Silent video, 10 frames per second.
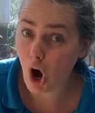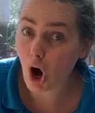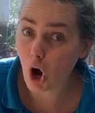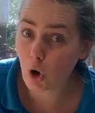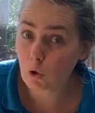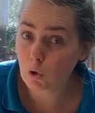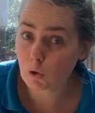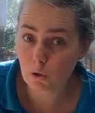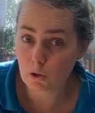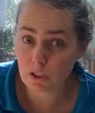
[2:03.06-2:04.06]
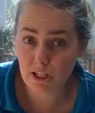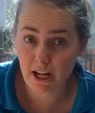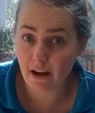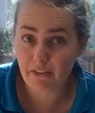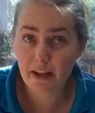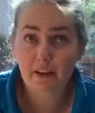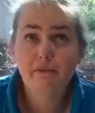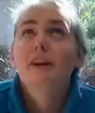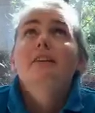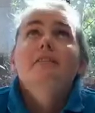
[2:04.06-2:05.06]
cold down there,
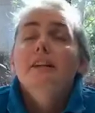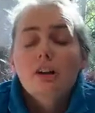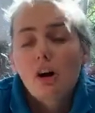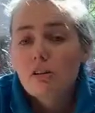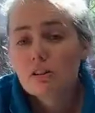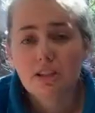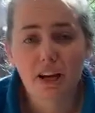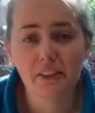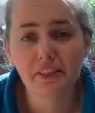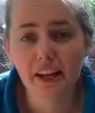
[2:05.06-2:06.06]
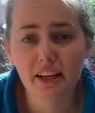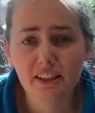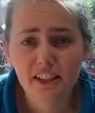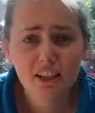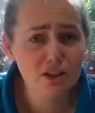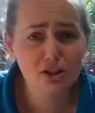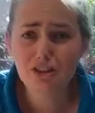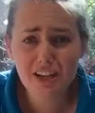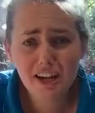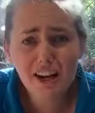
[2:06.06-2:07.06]
very cold down there, because no
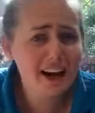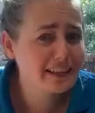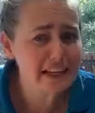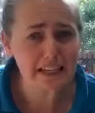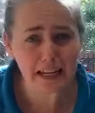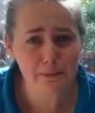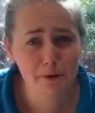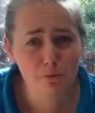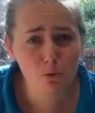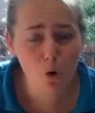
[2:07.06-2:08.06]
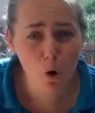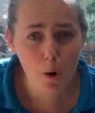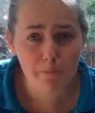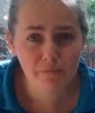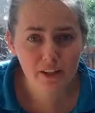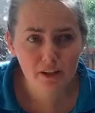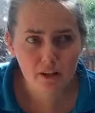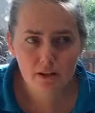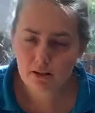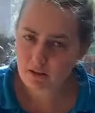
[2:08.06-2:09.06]
sunlight there to keep them warm.
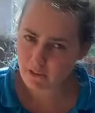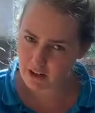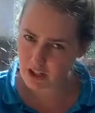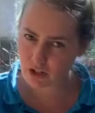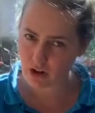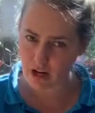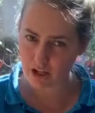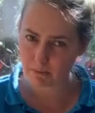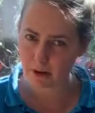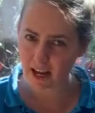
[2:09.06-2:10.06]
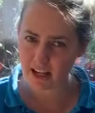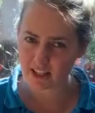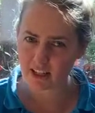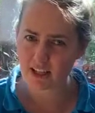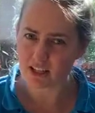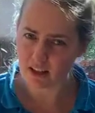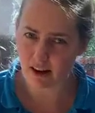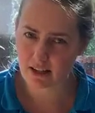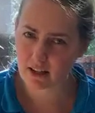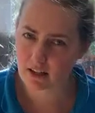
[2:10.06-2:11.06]
So it's a very strange place that these
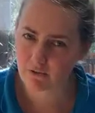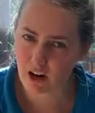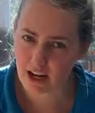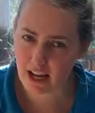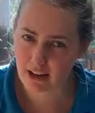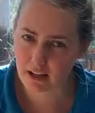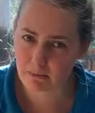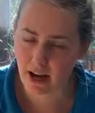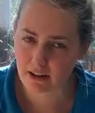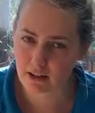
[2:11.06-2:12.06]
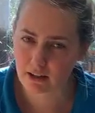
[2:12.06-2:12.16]
scientists are finding out about.